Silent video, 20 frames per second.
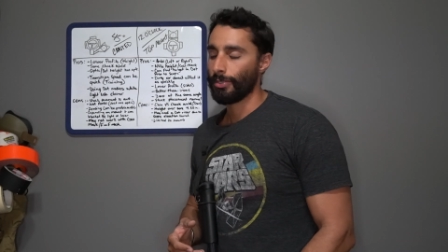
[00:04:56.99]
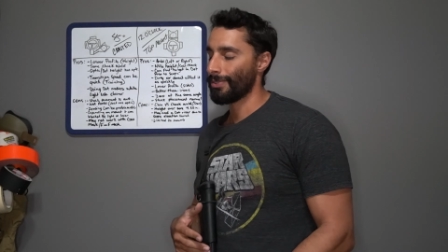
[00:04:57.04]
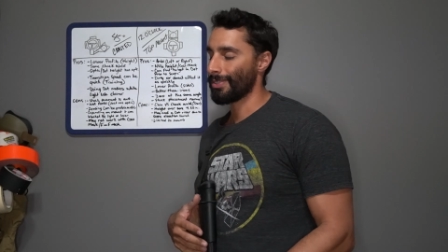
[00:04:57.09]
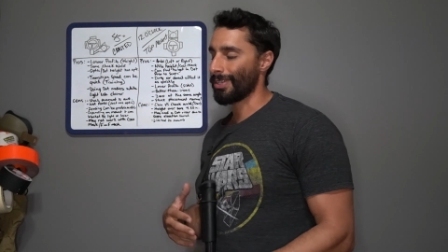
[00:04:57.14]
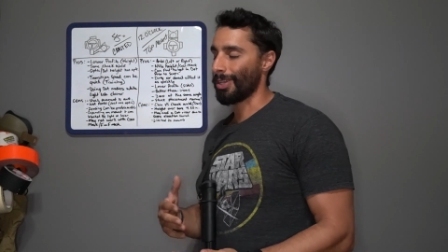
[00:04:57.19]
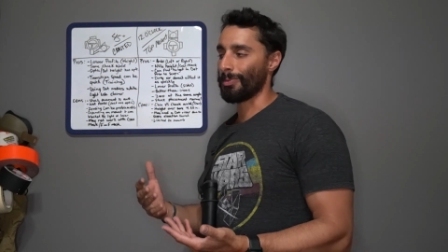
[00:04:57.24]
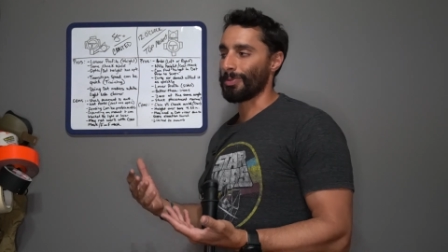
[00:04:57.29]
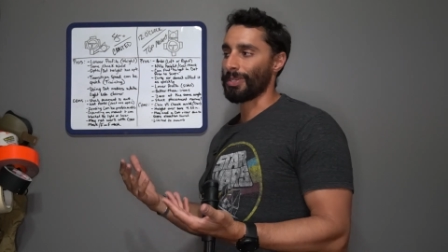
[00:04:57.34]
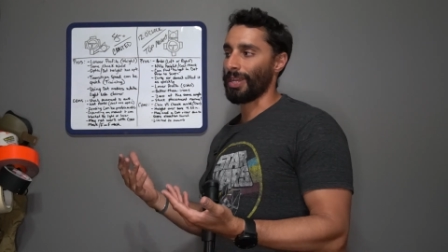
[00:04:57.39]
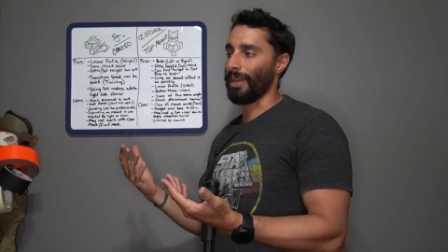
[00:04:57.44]

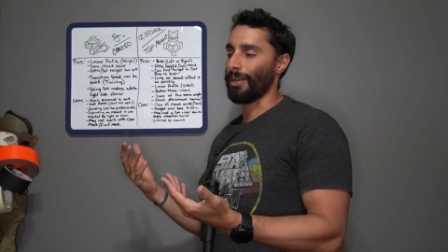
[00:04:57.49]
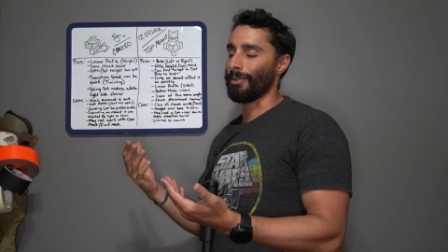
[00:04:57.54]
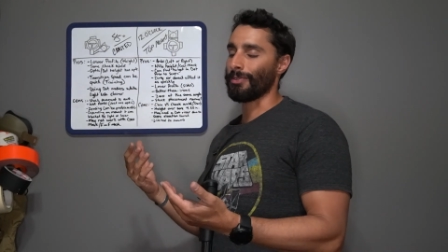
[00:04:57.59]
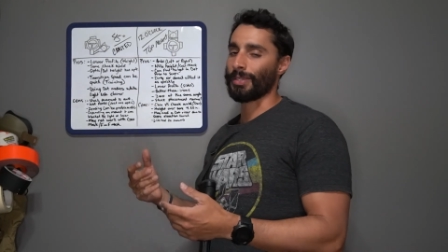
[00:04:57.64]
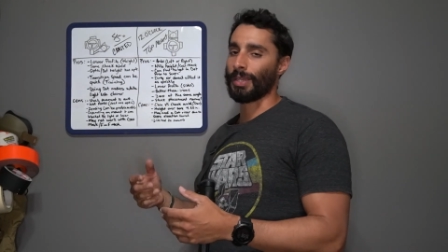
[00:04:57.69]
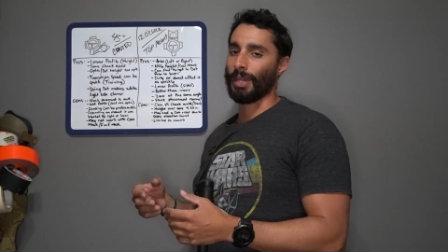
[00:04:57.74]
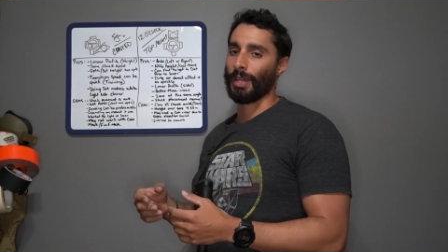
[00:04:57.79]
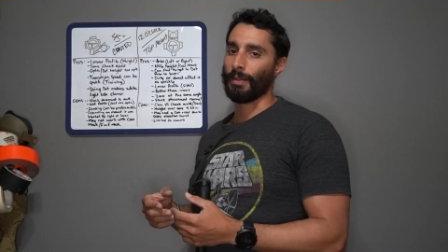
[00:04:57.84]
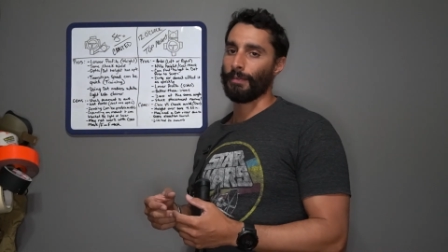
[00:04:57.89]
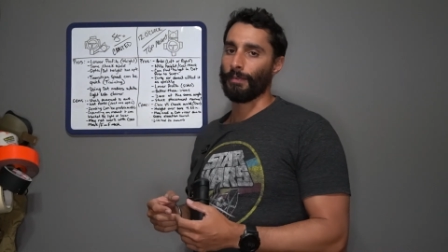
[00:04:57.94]
Scope shadow is
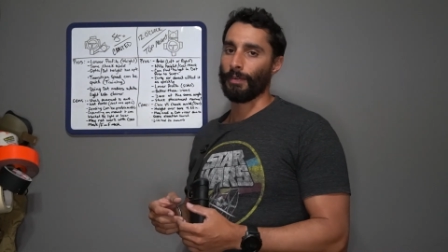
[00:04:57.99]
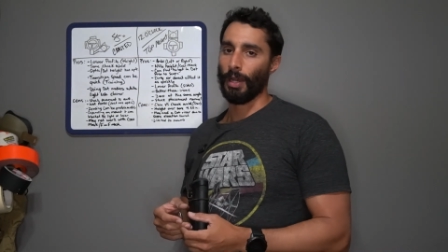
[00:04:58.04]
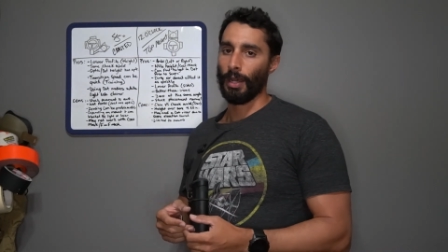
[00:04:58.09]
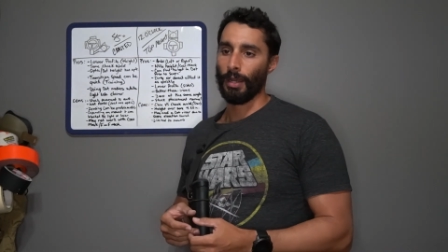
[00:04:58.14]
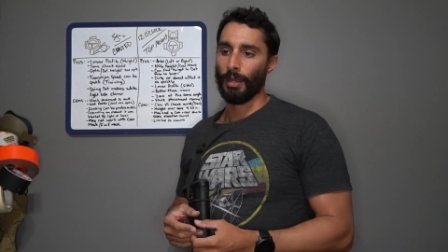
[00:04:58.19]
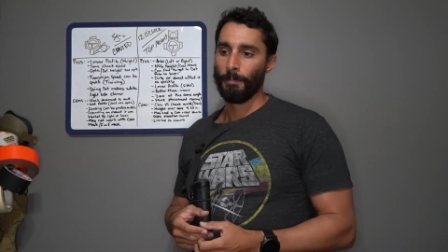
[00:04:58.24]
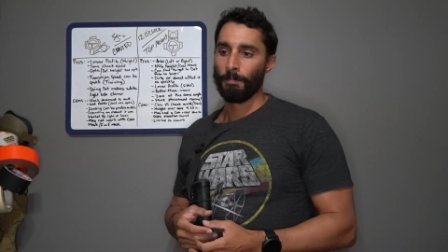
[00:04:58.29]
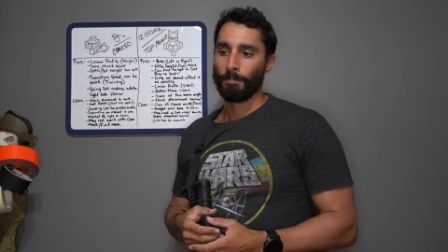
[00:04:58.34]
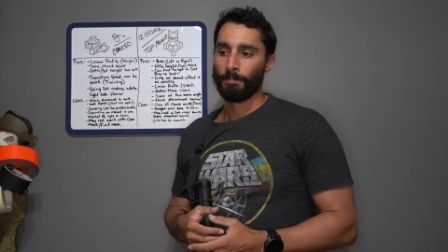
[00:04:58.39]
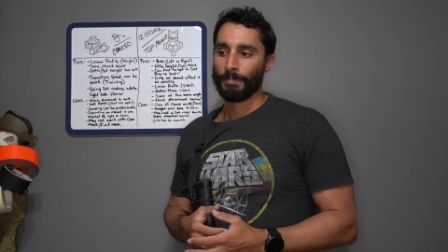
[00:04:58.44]
kind
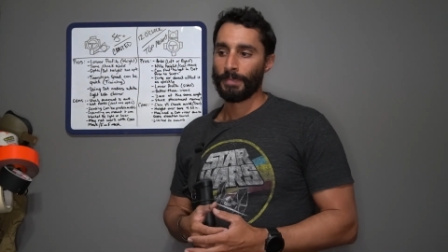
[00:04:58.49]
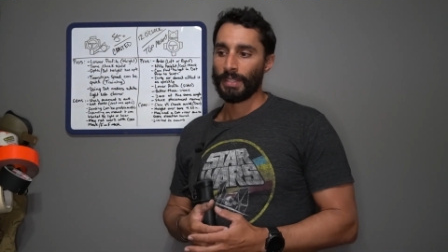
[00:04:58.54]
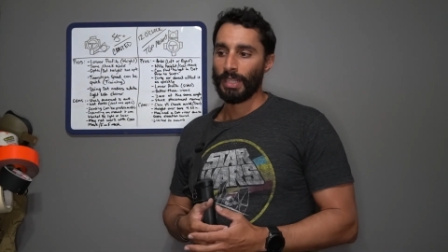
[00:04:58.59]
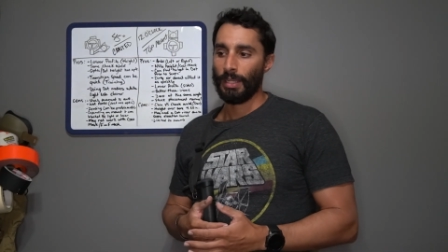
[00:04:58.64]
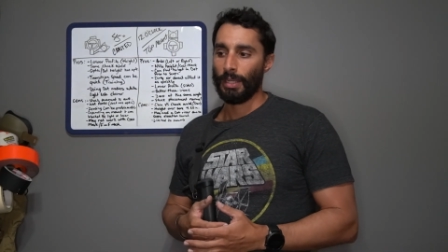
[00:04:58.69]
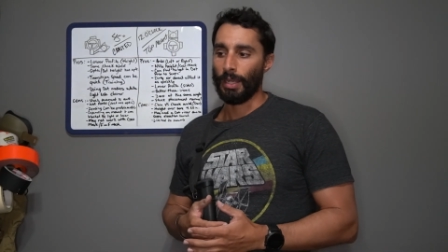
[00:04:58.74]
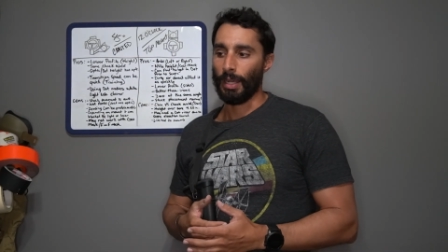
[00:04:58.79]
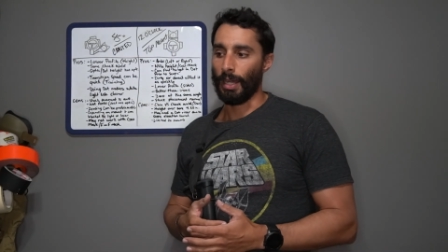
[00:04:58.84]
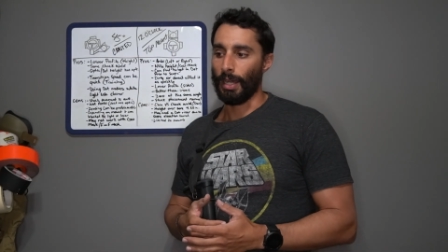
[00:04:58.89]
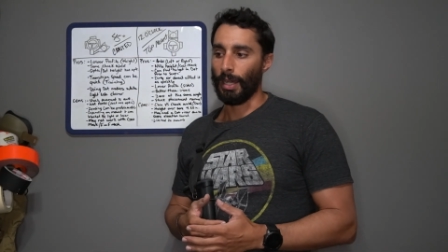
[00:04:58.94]
of
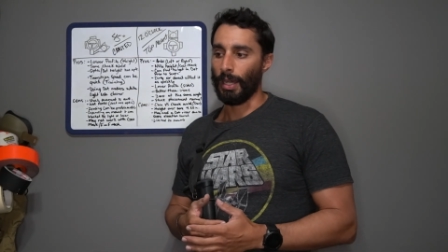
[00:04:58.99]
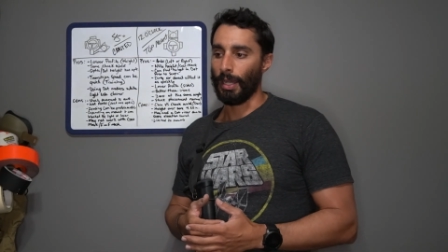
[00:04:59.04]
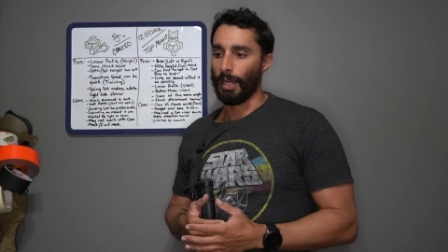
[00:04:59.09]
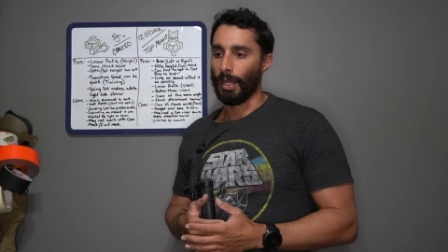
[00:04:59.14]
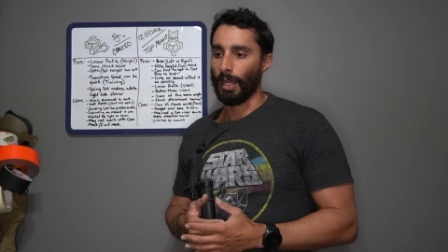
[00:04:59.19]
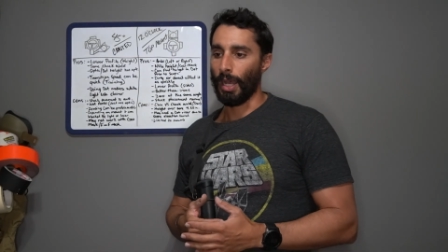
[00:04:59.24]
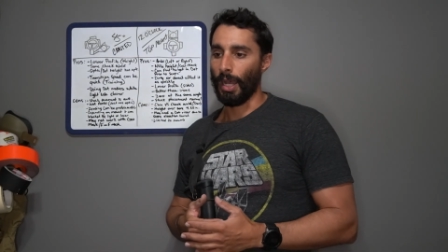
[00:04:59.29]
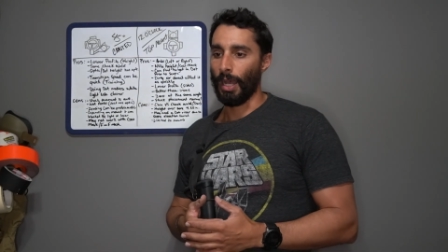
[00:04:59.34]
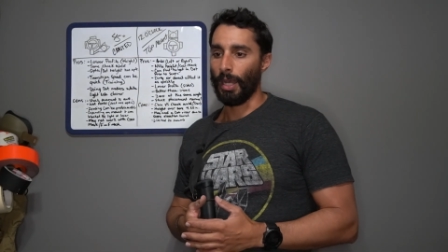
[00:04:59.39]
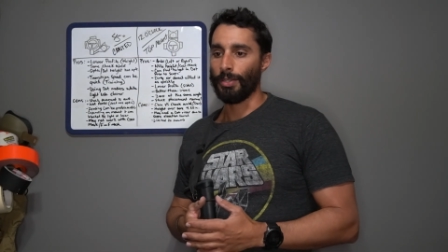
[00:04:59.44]
a,
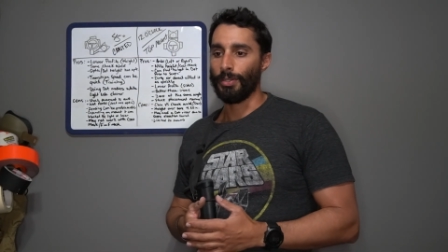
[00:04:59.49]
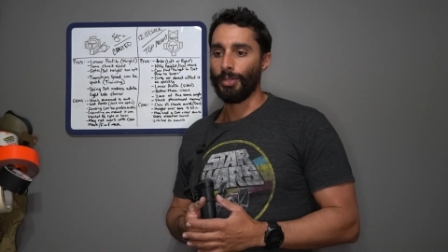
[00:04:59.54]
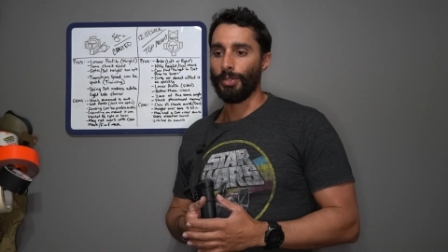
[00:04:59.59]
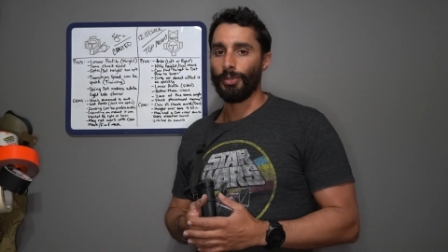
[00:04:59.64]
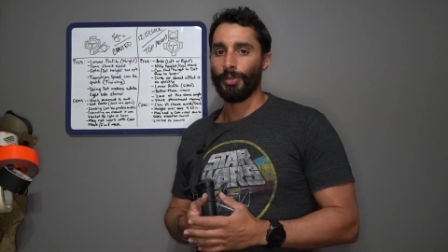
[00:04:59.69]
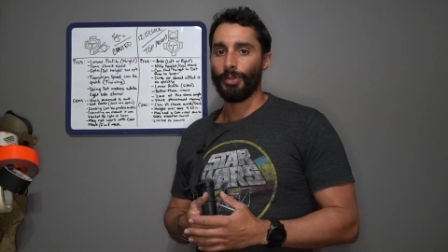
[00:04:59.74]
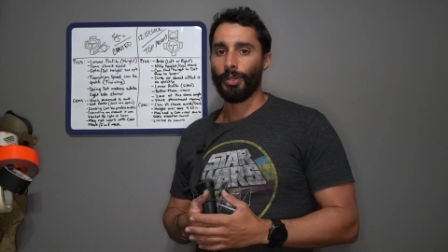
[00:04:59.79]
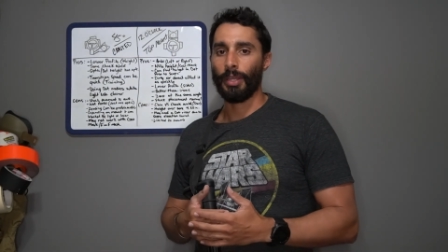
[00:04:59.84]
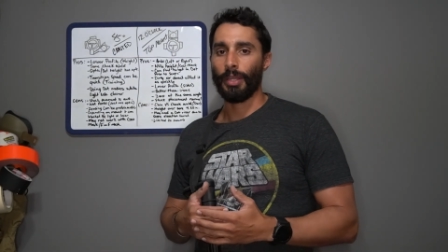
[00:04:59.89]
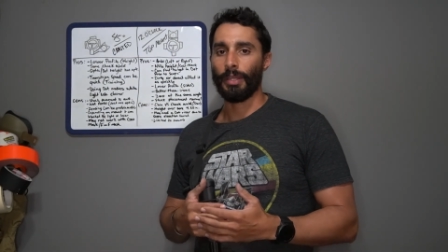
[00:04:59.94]

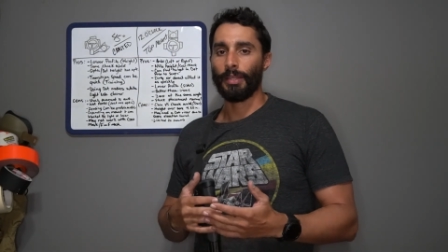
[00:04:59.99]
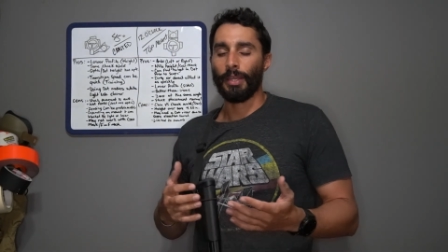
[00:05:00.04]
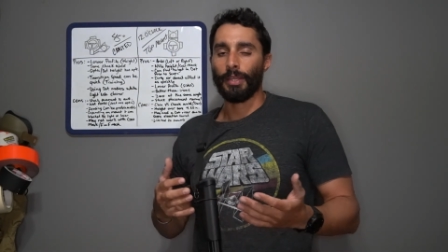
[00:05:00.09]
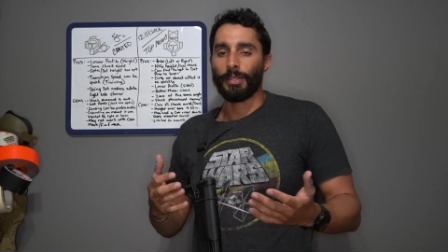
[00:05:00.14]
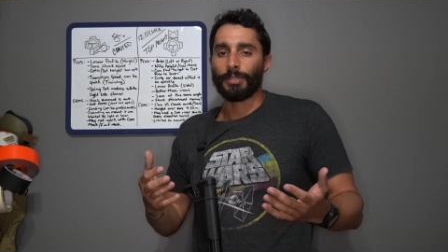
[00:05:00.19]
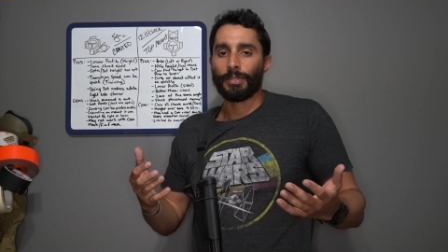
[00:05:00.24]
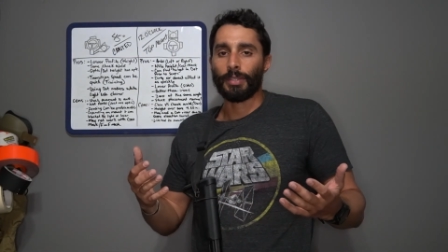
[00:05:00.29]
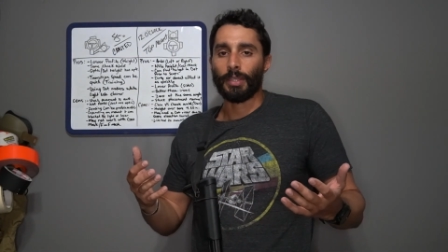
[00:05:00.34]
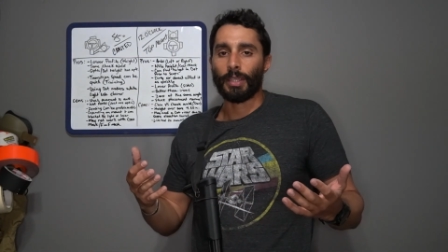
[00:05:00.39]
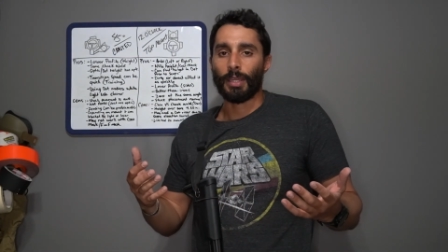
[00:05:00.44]

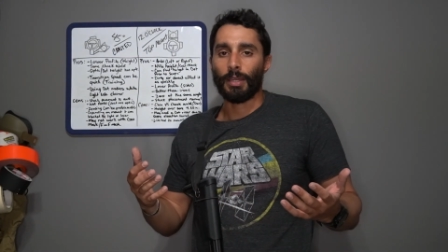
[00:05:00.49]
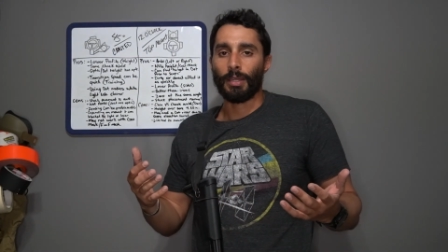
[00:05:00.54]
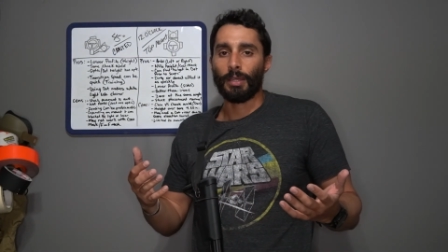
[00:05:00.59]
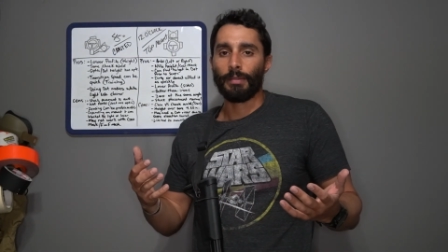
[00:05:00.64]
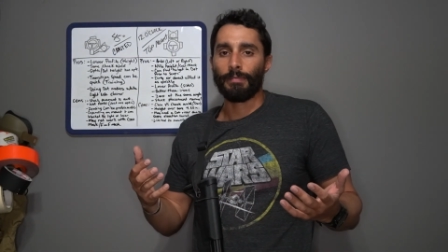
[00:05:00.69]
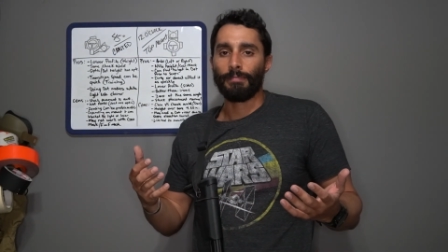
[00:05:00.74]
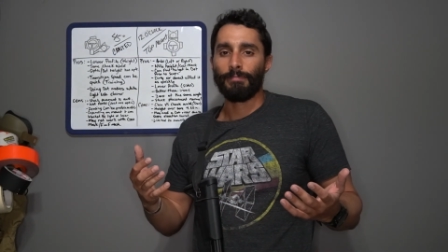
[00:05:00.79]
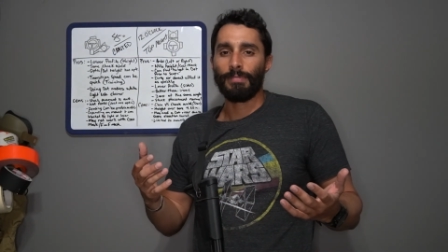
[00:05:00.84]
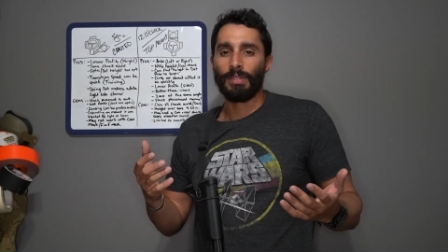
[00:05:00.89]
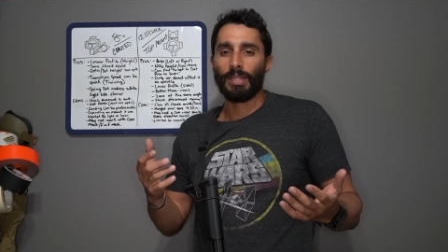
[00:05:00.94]
it's like
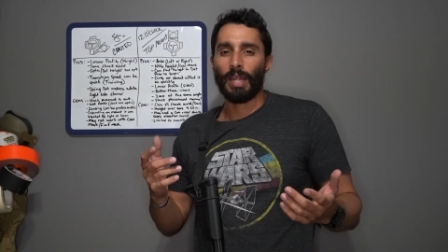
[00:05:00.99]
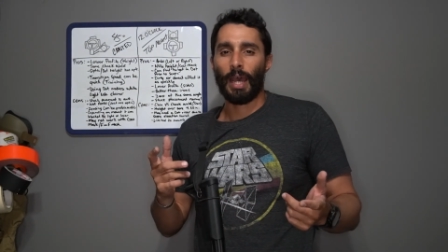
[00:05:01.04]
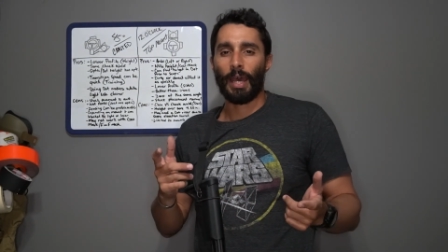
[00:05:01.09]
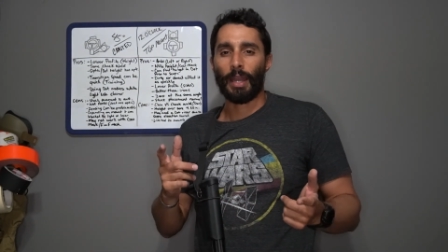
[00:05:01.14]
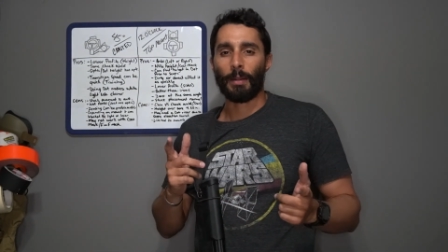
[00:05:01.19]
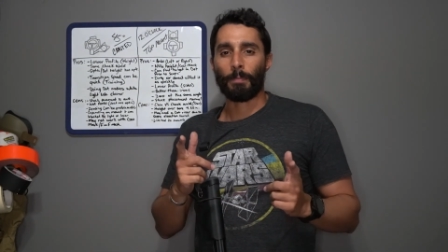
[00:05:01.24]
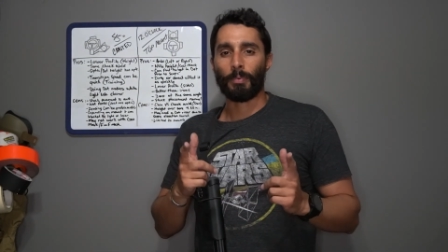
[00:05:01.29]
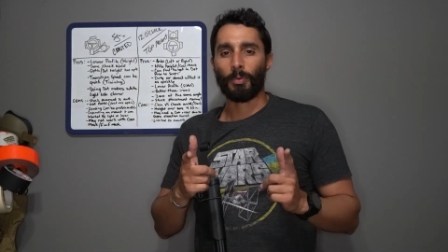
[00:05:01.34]
a not a